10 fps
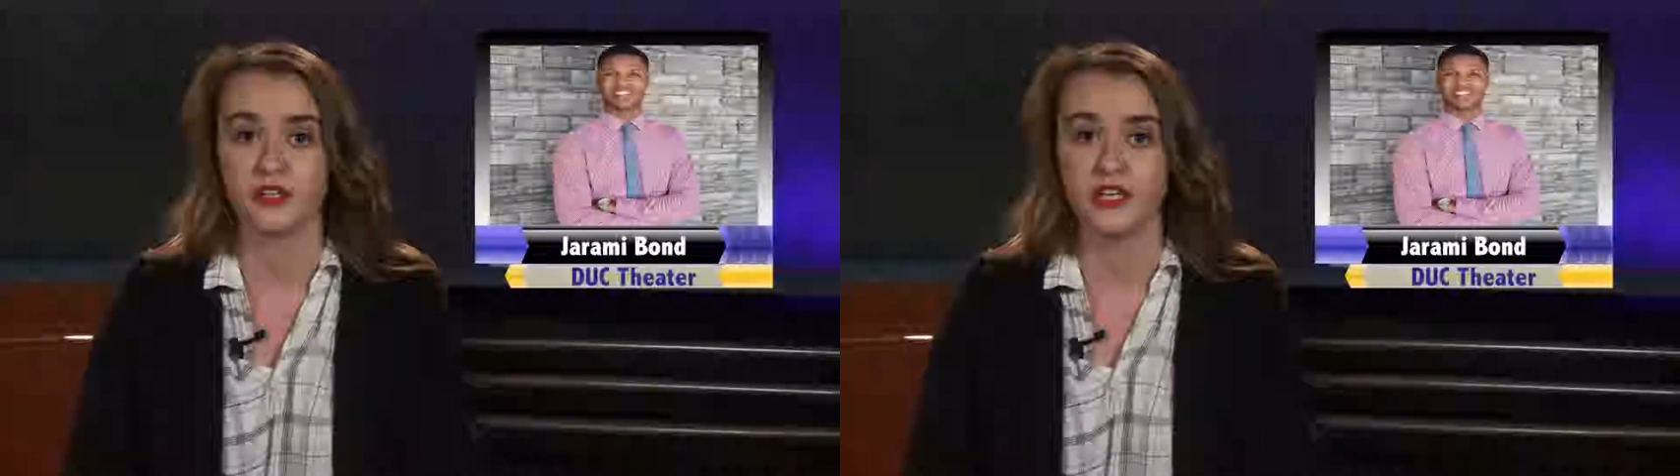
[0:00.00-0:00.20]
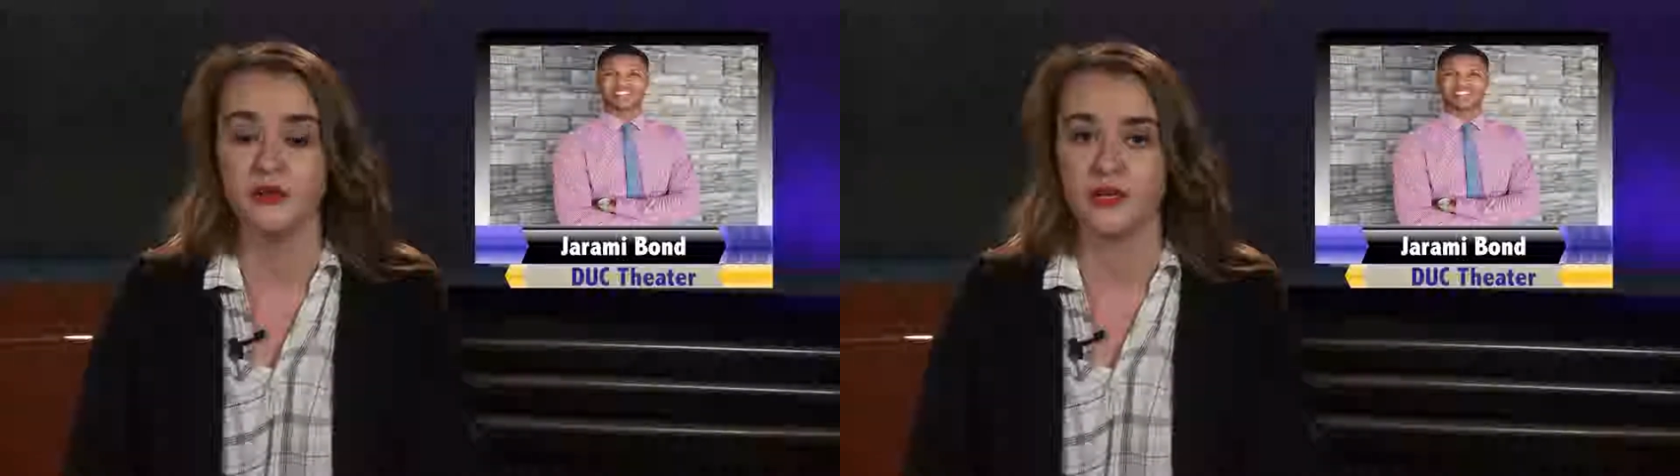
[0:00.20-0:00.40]

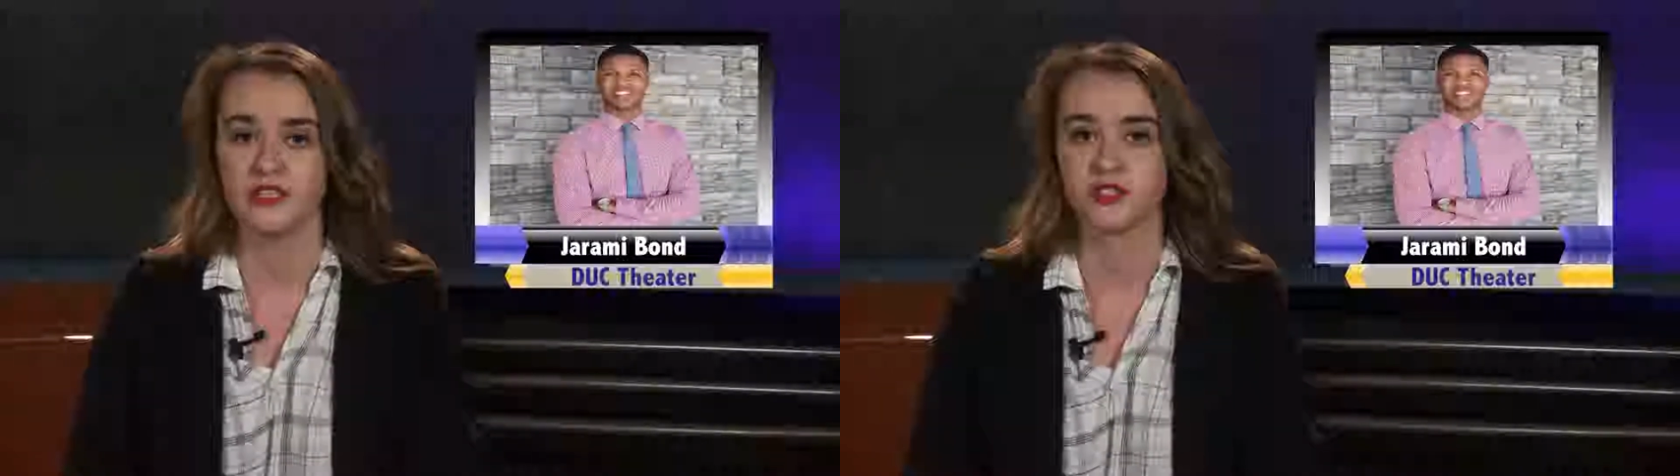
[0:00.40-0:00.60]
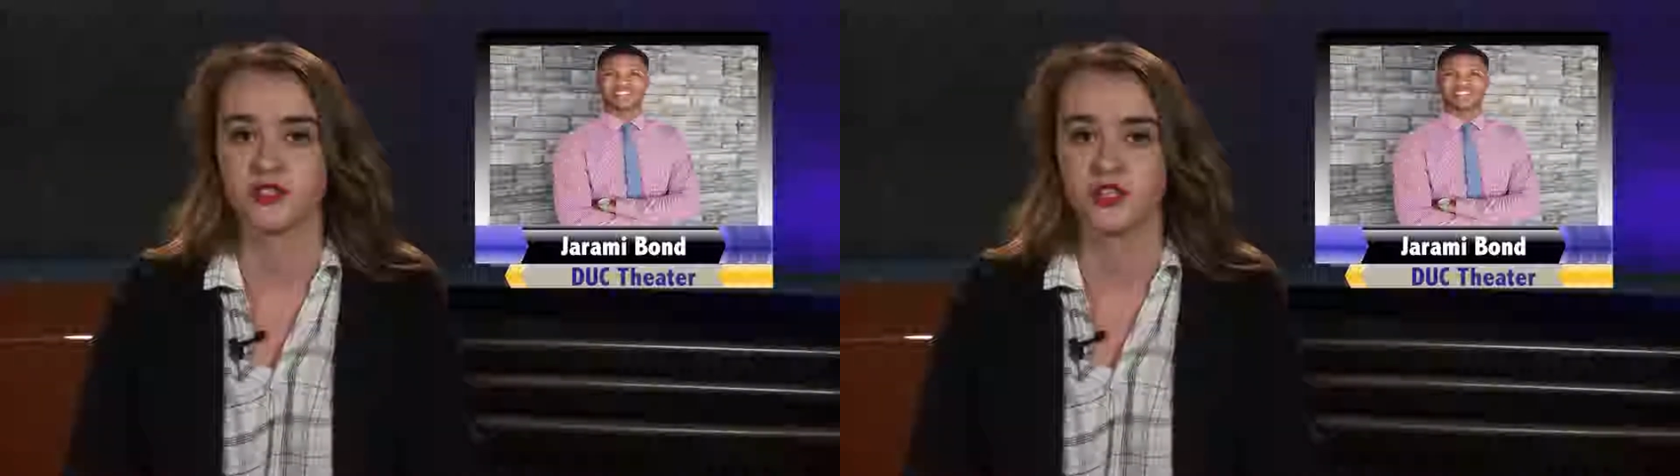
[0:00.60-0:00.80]

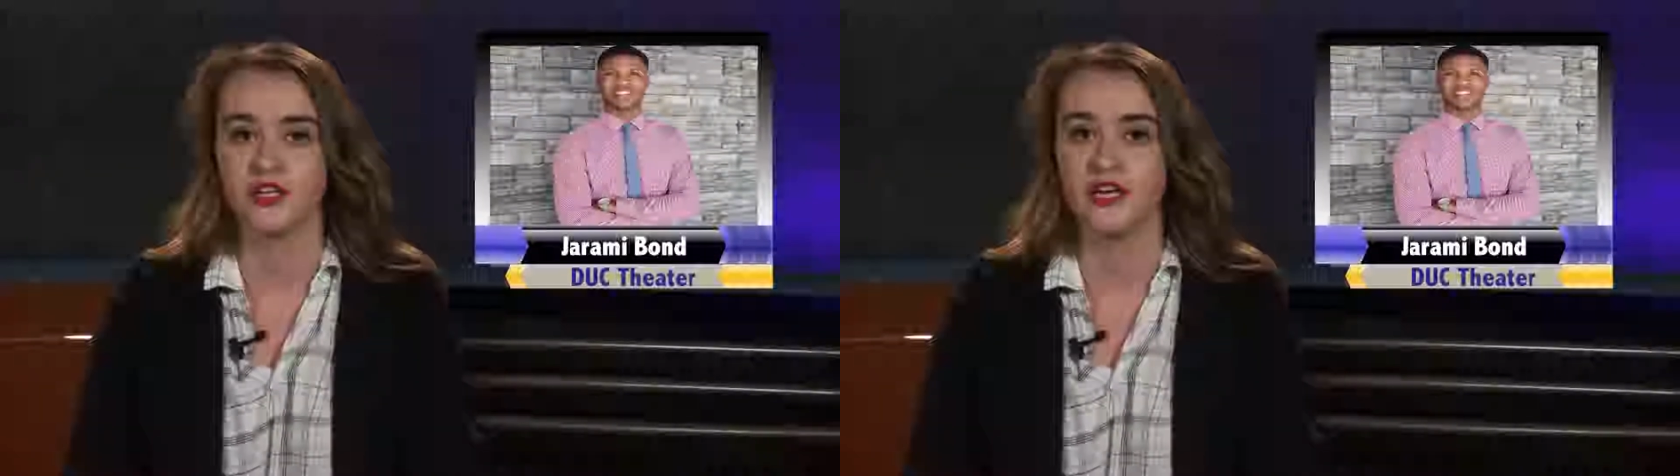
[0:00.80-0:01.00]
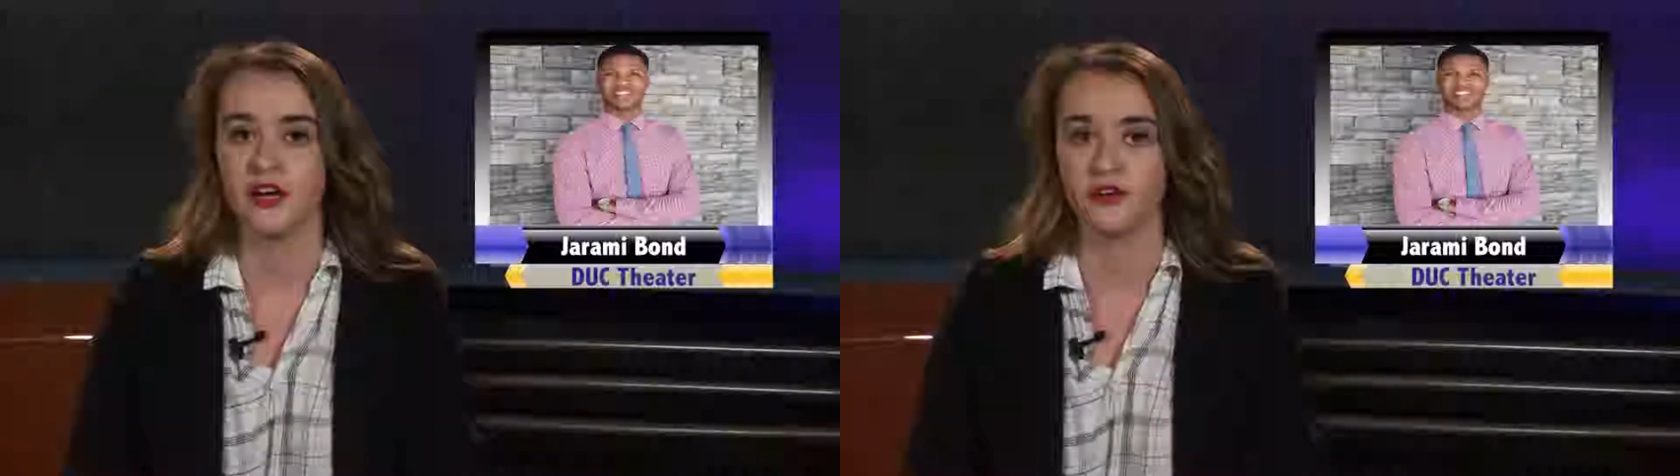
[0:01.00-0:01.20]
GreenBiz
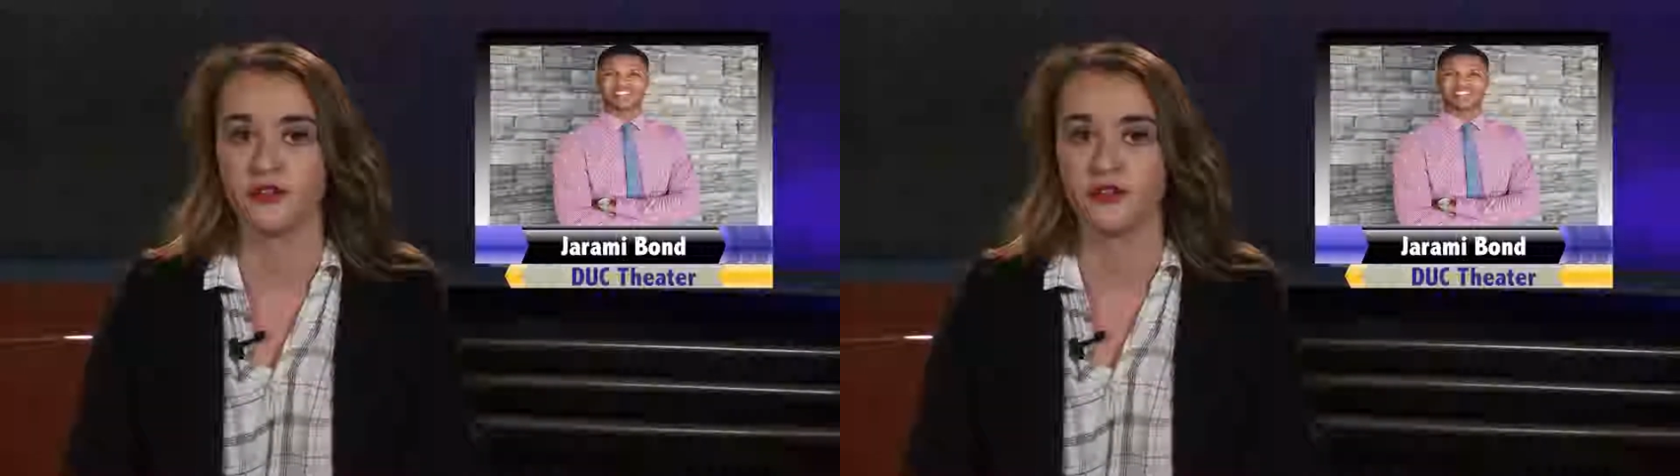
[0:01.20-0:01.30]
30 Under